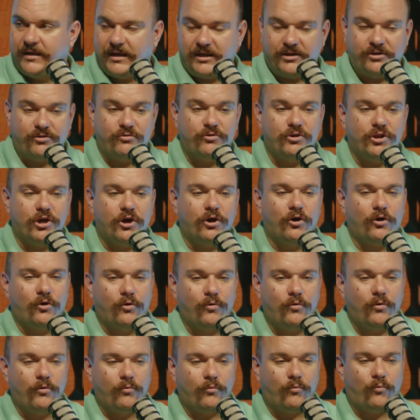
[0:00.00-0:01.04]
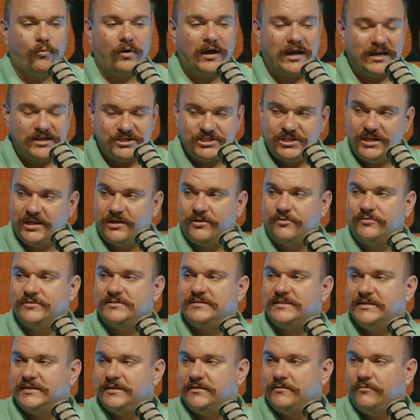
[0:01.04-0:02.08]
and you know why she owns
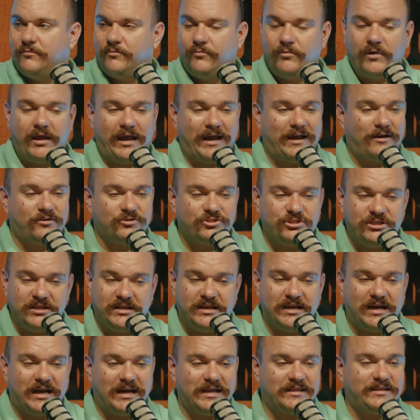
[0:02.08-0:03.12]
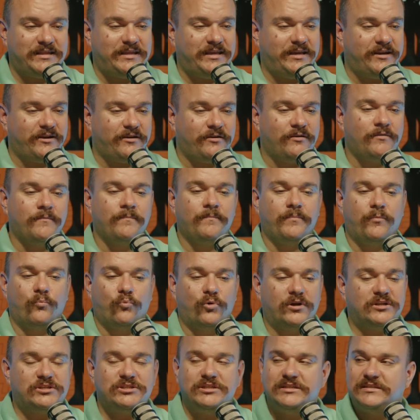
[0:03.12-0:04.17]
it, how she got there,
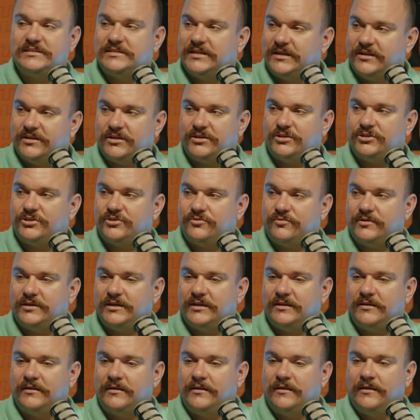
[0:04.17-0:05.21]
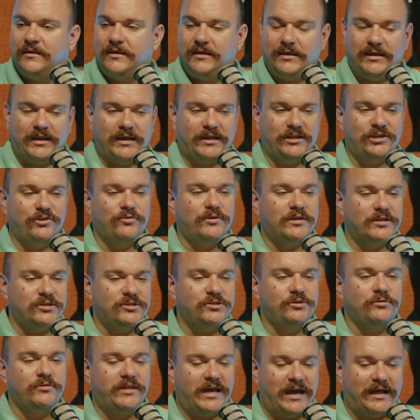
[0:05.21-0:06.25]
what she's done to do it. And you can
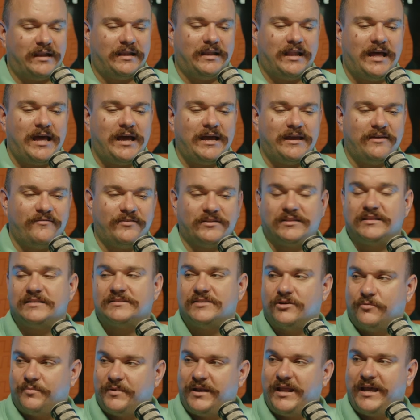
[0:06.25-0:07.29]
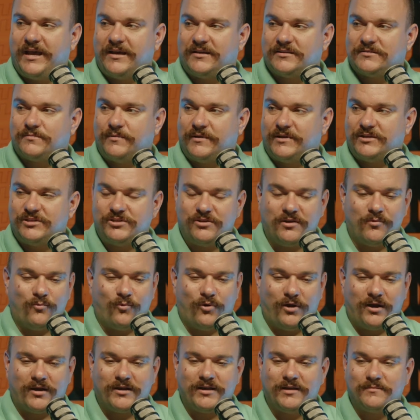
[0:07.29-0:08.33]
do that live at this open house, because you can
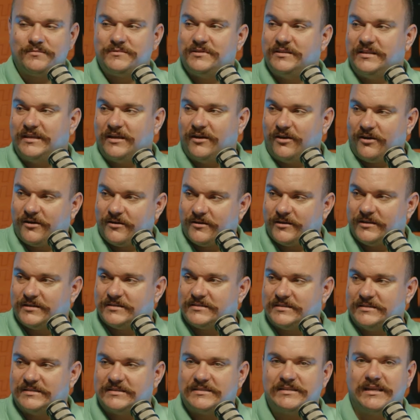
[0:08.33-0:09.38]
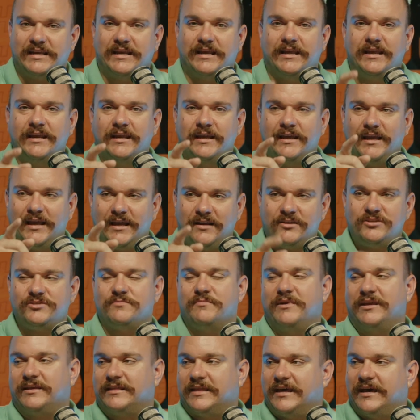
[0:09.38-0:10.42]
walk up to the artist and say, how'd you
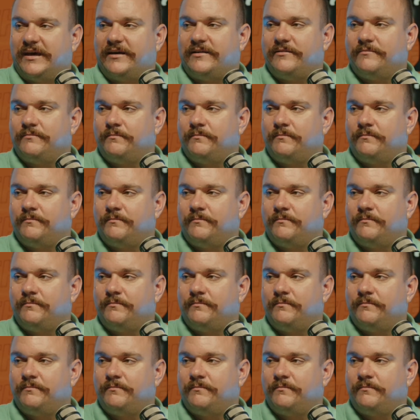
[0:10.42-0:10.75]
make that?